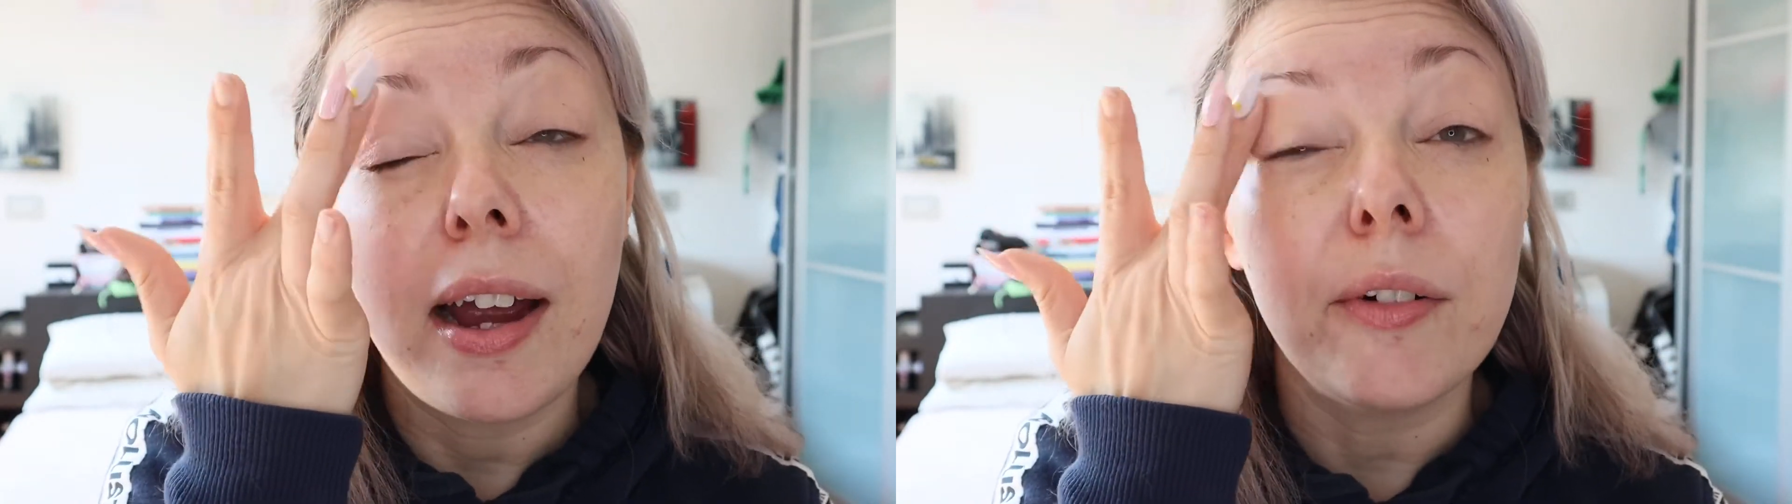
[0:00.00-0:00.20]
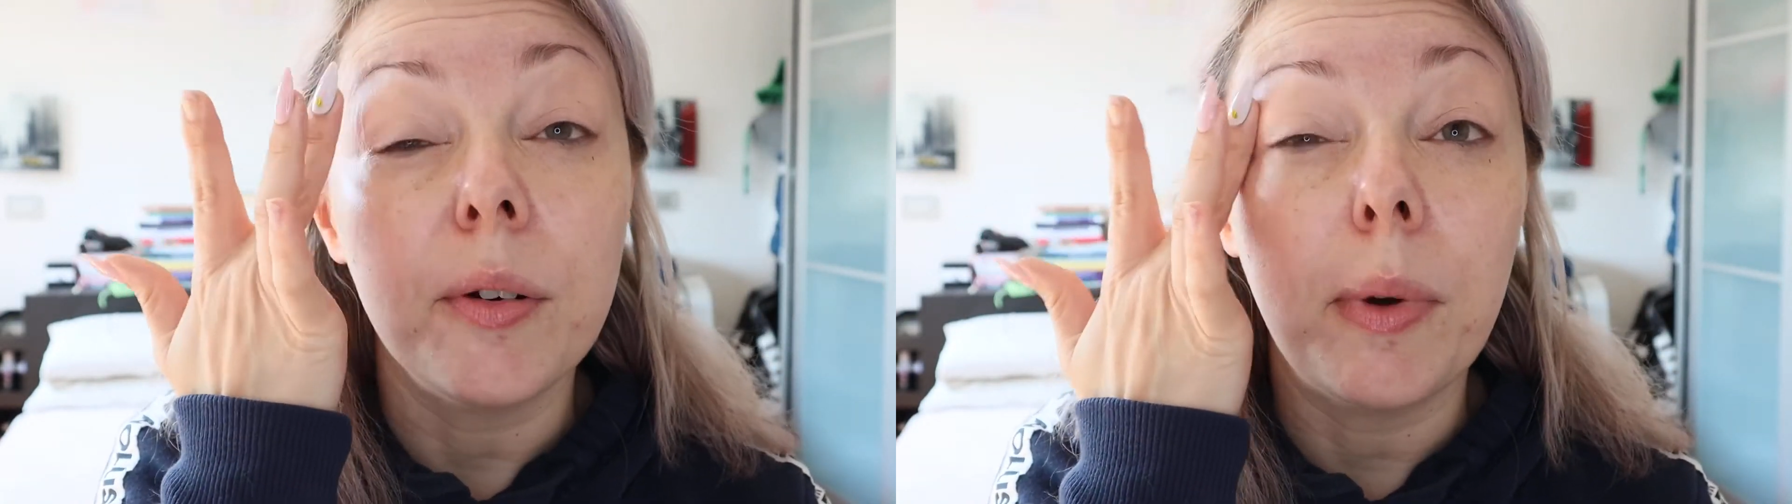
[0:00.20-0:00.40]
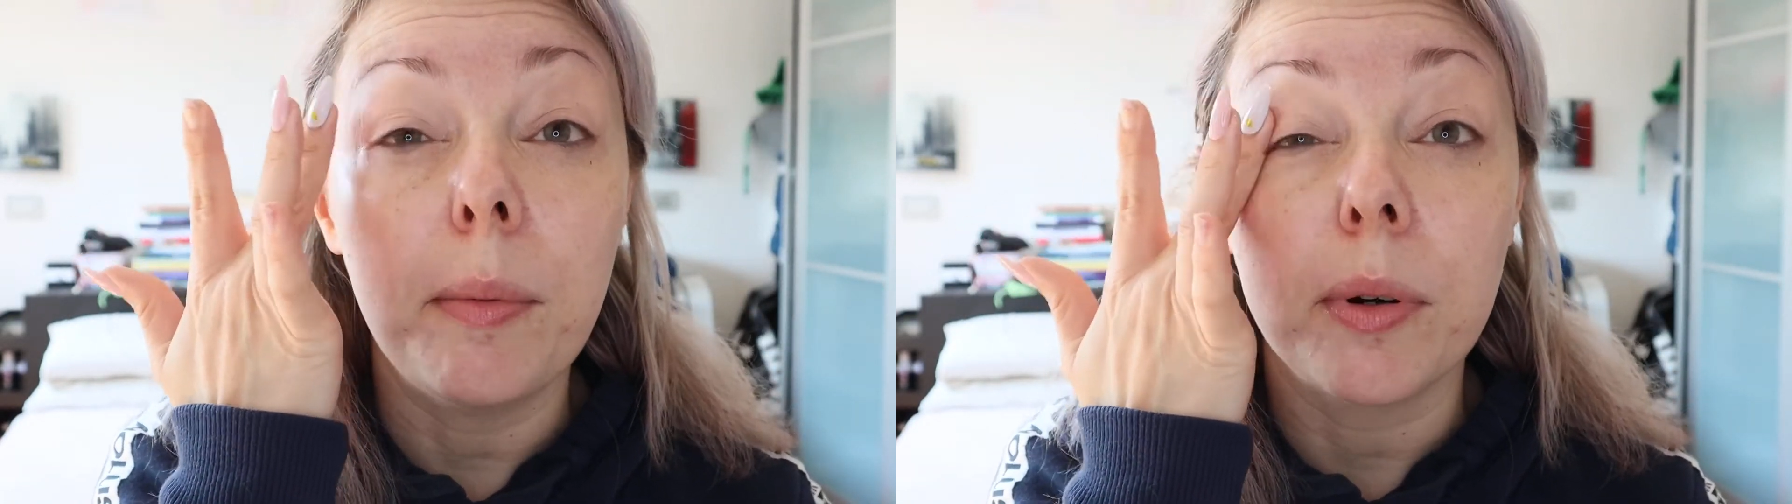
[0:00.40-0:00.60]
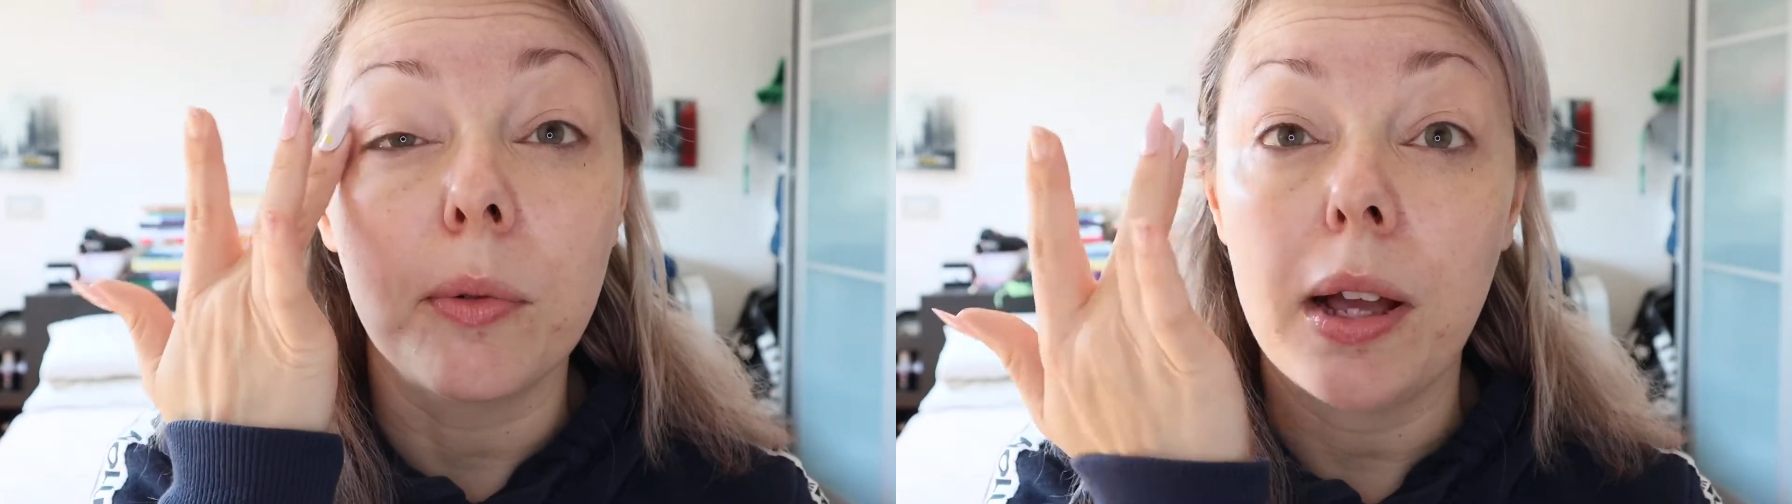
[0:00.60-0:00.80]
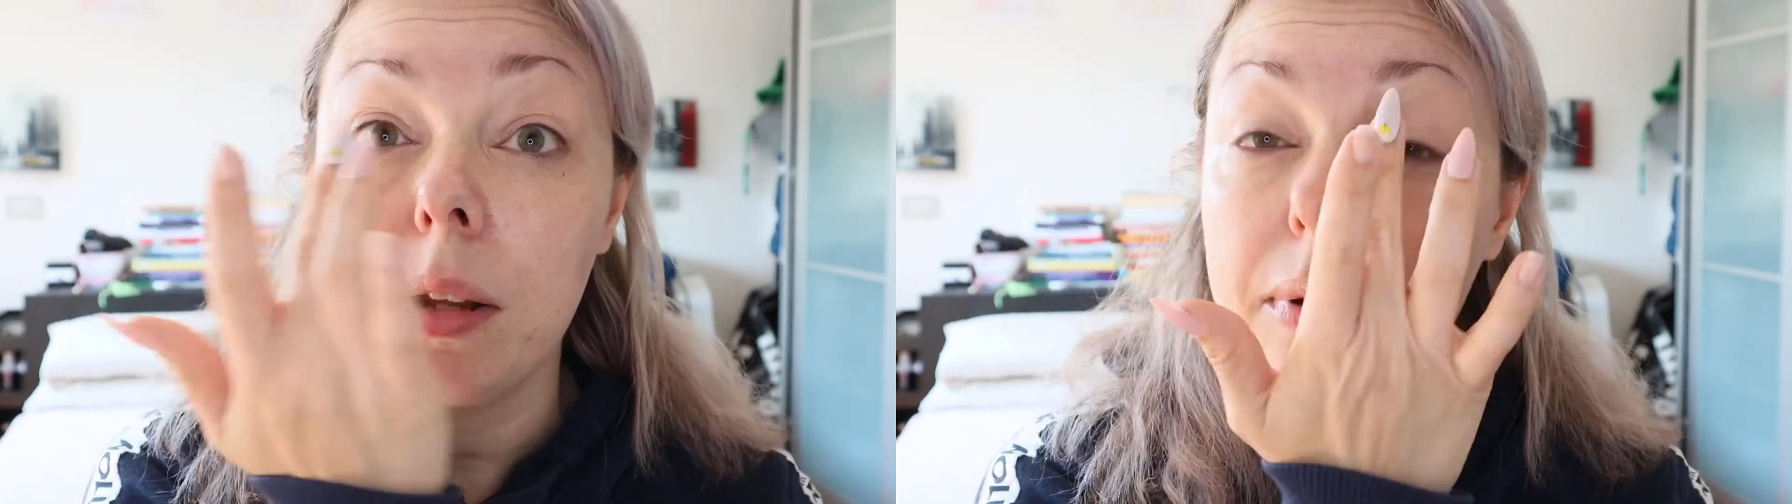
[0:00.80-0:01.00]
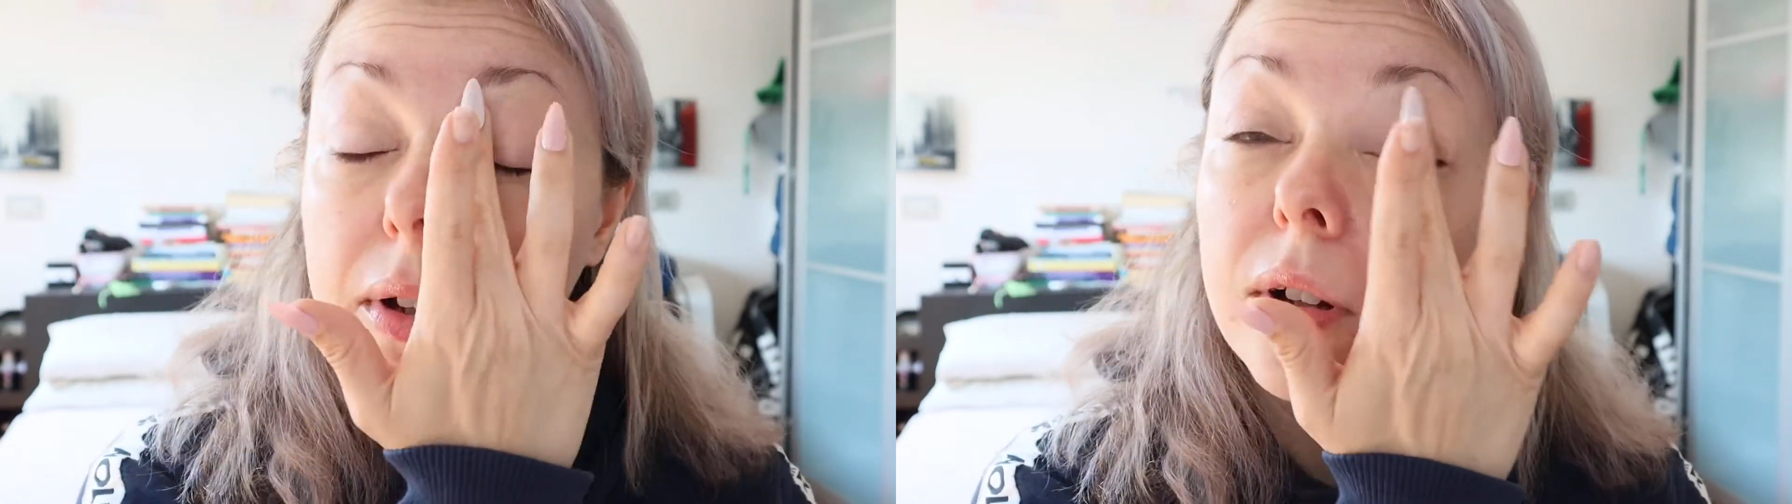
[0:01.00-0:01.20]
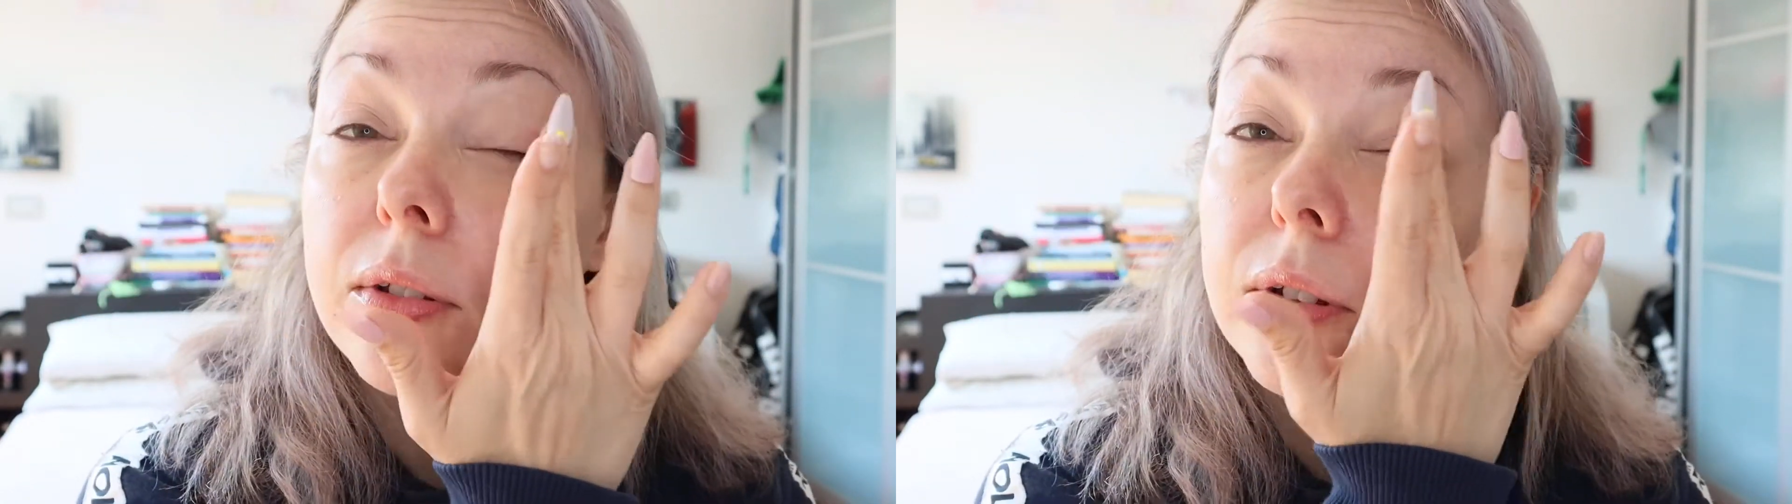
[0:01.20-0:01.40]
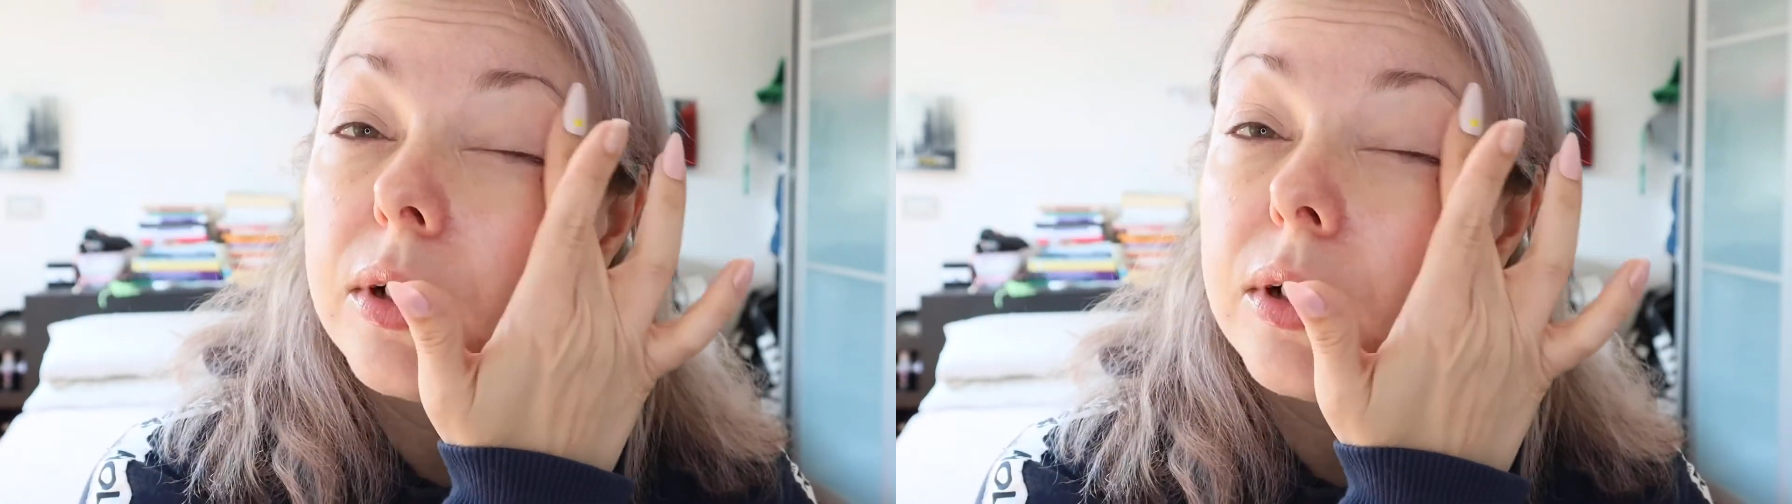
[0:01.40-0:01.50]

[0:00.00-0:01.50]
remember well, because